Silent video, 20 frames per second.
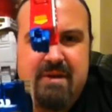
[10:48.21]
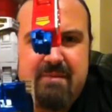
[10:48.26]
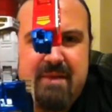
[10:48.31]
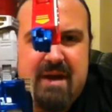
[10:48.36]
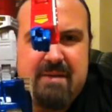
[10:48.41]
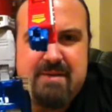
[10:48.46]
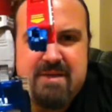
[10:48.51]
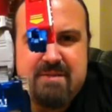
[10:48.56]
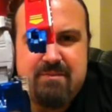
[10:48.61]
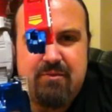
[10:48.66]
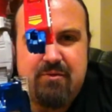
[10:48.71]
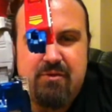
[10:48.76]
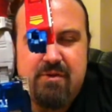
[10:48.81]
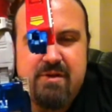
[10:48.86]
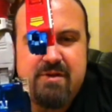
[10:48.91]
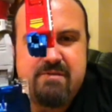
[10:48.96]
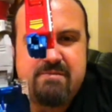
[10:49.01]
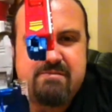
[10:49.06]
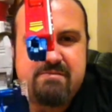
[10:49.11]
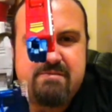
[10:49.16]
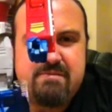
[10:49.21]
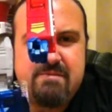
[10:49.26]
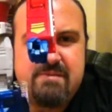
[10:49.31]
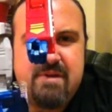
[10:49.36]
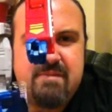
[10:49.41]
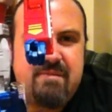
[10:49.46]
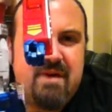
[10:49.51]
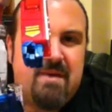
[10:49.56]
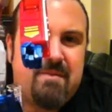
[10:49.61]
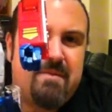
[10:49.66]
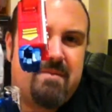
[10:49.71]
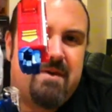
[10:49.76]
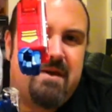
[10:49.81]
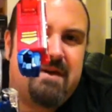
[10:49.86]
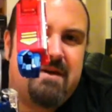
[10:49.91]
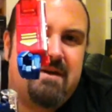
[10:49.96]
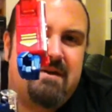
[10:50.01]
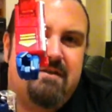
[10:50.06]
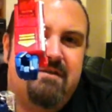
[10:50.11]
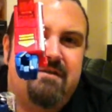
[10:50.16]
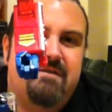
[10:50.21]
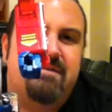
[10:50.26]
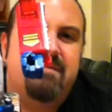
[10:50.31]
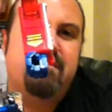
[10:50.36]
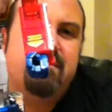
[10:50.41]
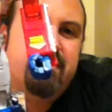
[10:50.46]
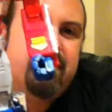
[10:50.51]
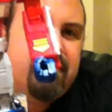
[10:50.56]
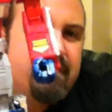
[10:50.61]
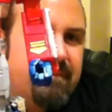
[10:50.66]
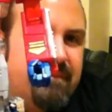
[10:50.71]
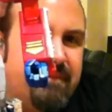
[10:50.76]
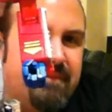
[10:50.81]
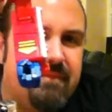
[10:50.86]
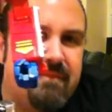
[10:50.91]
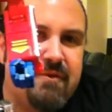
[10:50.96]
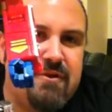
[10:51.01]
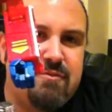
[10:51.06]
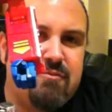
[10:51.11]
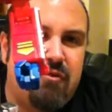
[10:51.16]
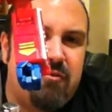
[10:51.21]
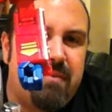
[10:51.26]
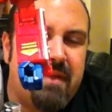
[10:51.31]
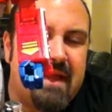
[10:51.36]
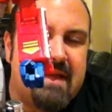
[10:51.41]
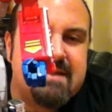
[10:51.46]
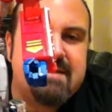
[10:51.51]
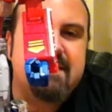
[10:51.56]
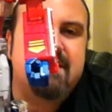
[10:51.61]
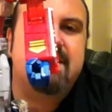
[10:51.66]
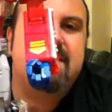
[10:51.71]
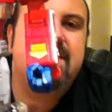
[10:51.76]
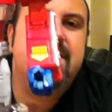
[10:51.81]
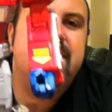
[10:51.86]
It may be smaller, it may be made out of much more plastic,